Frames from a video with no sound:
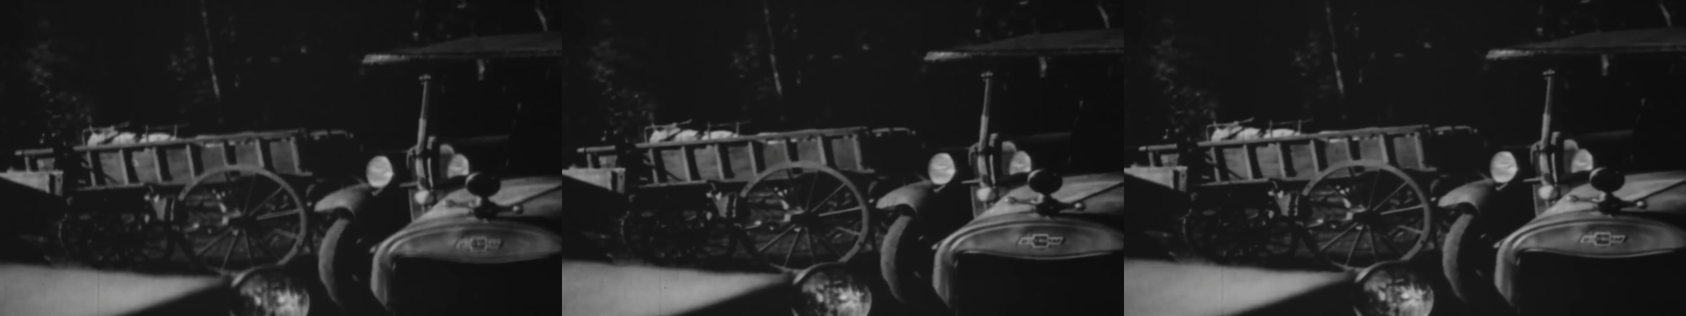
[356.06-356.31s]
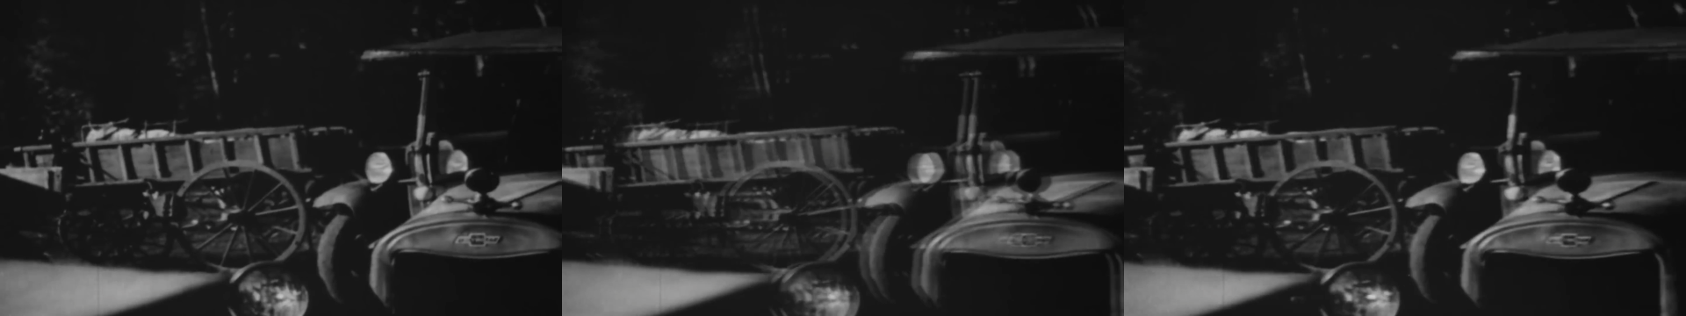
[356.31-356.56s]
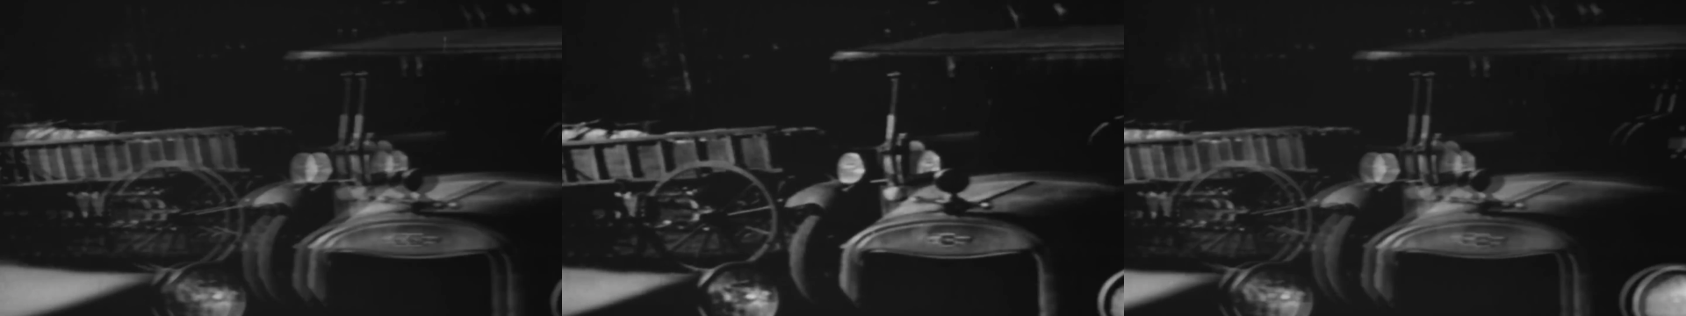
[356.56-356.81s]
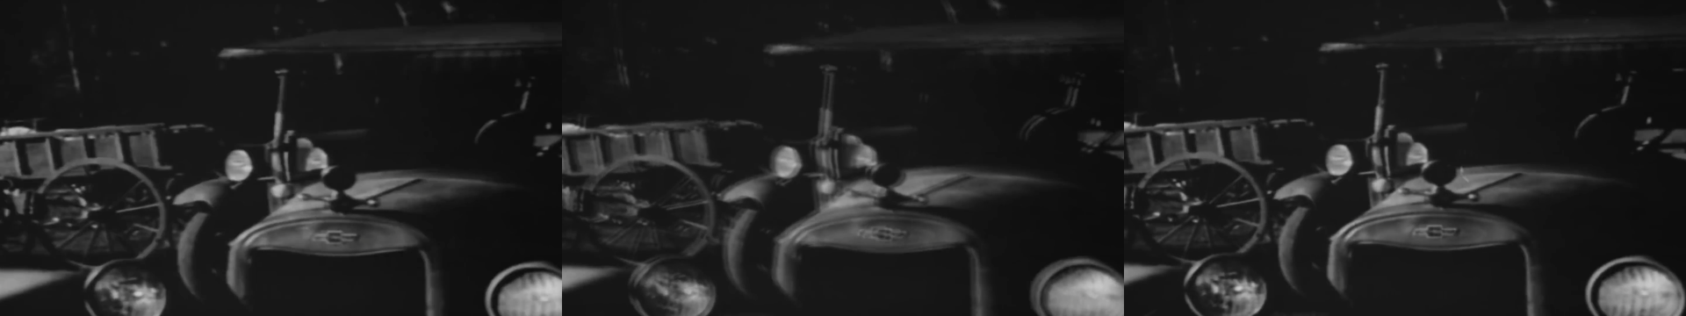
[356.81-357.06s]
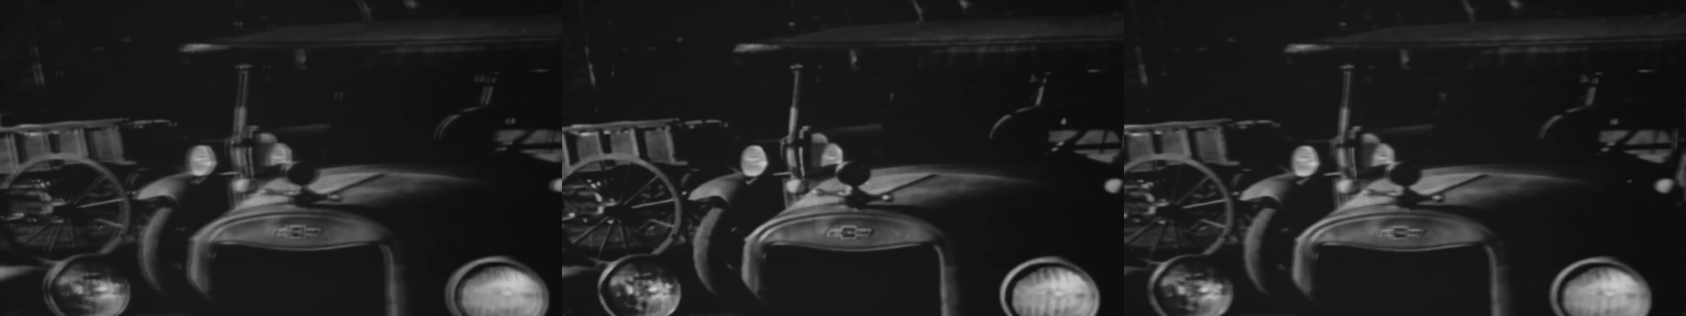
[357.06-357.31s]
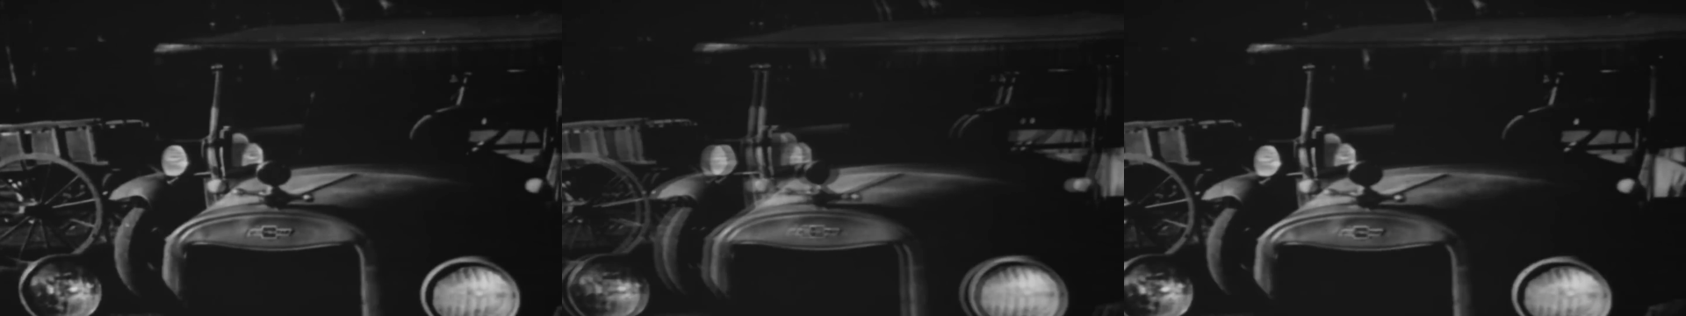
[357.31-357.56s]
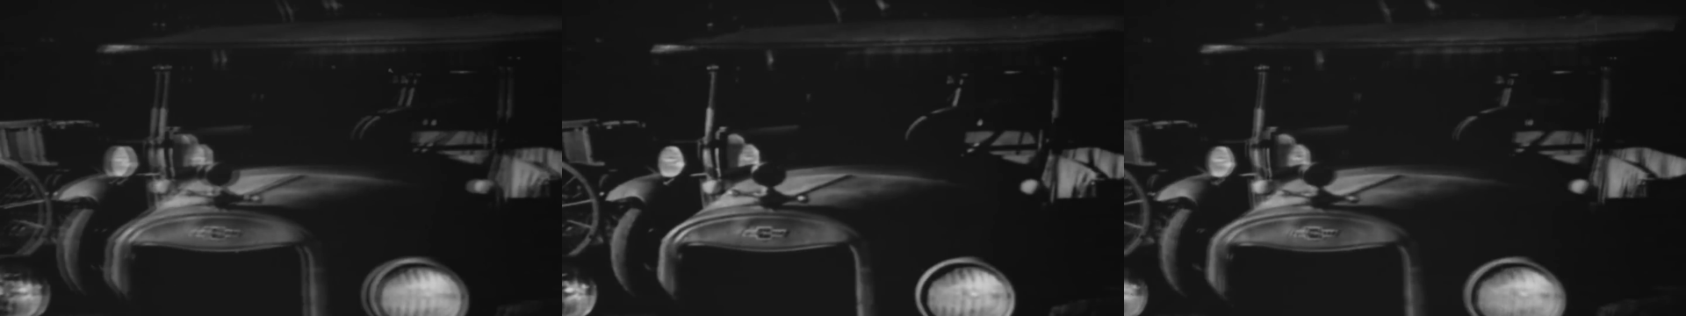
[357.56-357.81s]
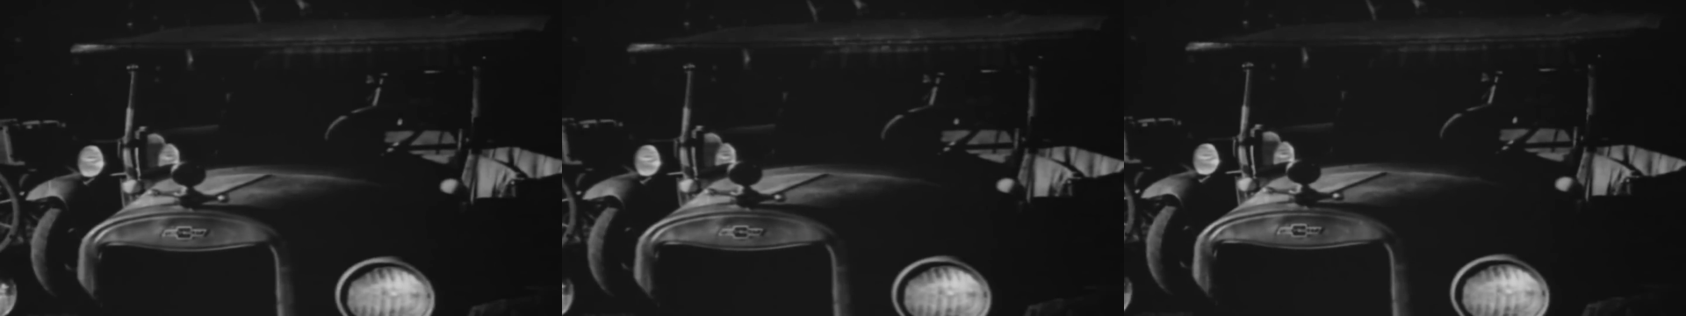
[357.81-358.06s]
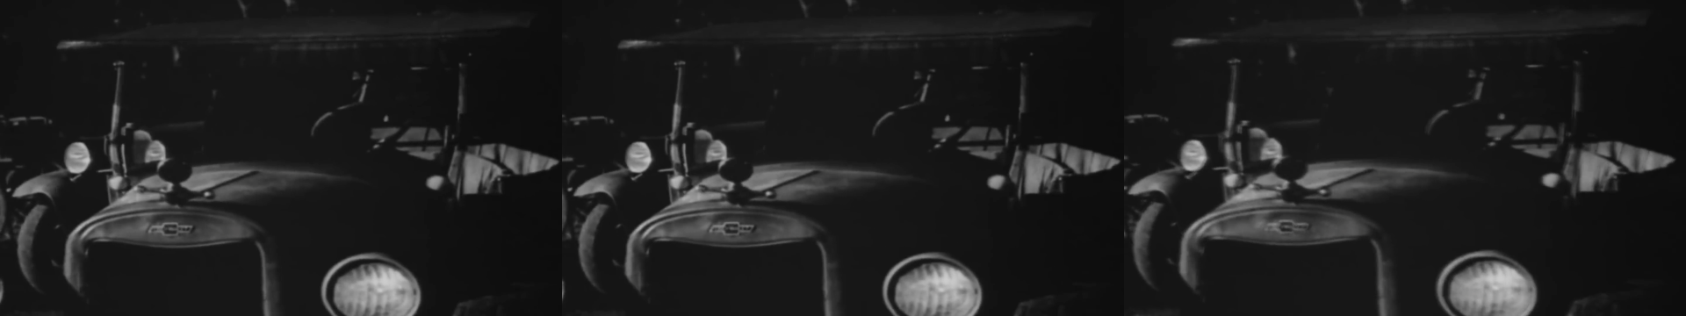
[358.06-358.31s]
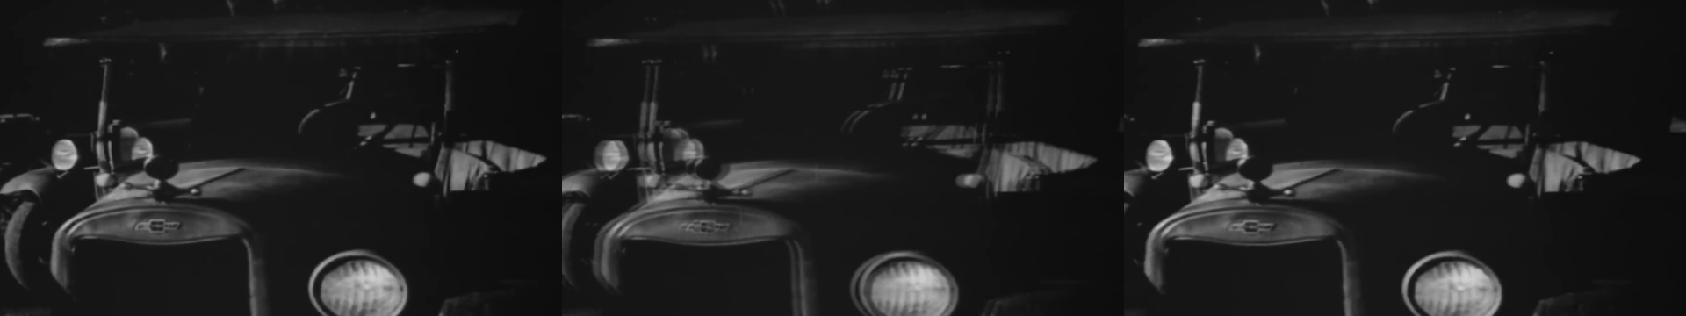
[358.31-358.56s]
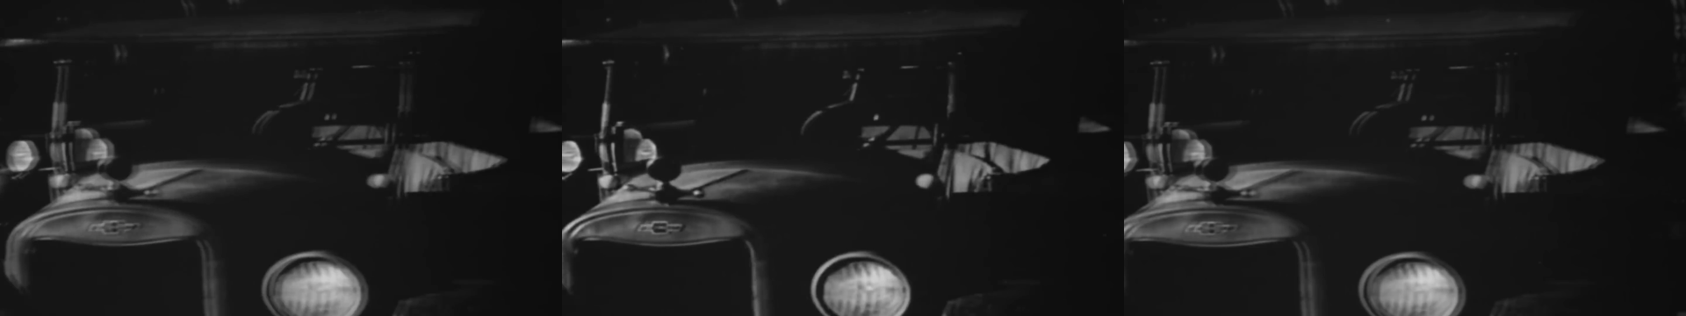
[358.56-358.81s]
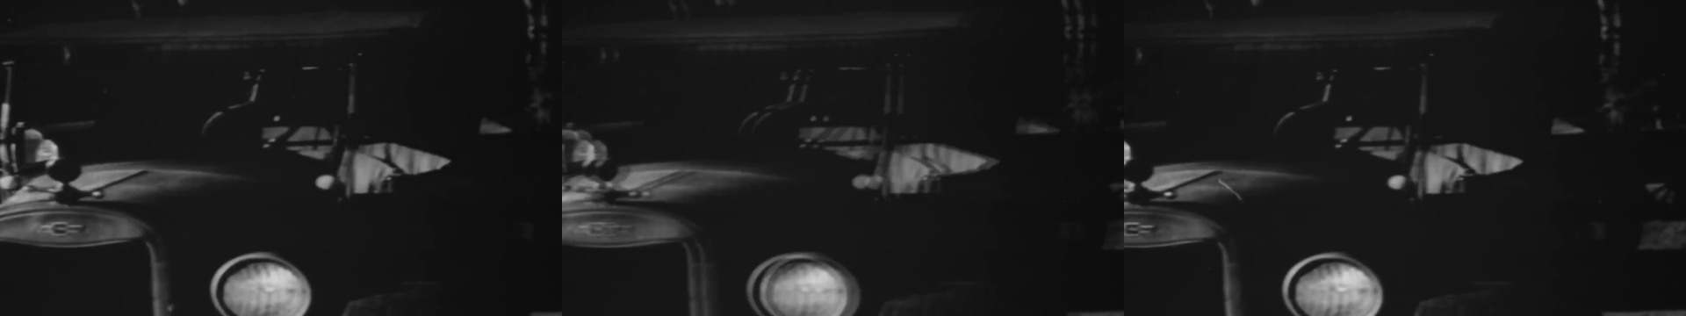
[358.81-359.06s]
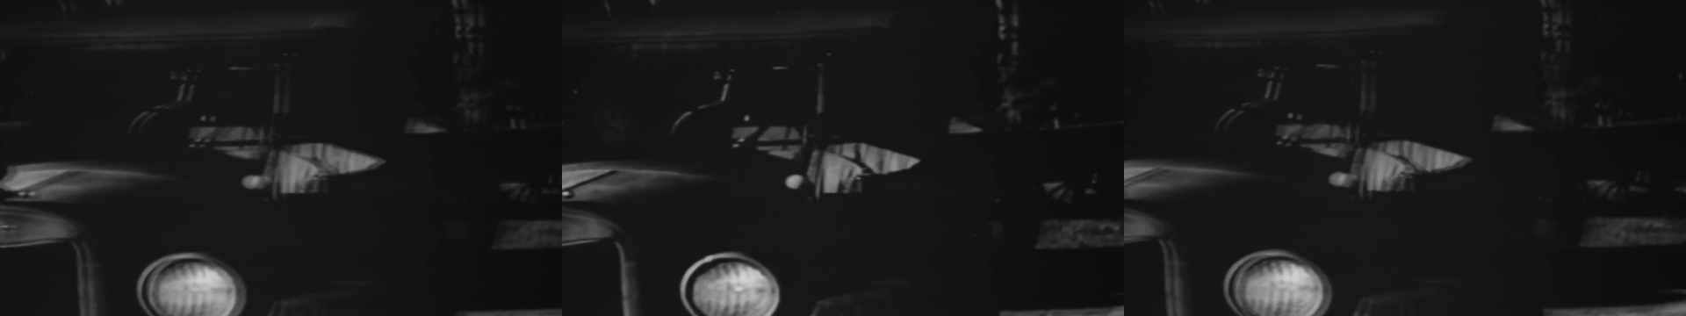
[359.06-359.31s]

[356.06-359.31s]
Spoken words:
Nobody's mouth can be seen.